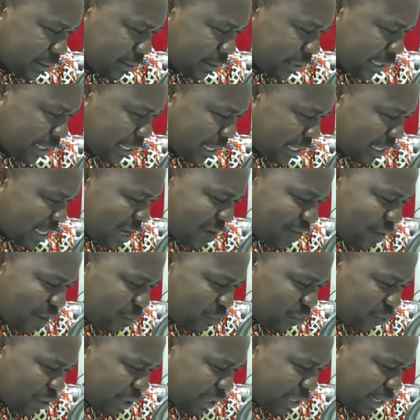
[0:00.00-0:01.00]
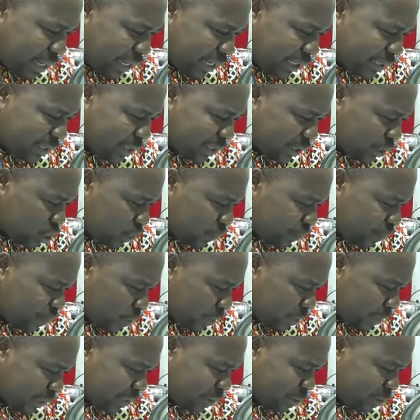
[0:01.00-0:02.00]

They can never break the eight. They should forget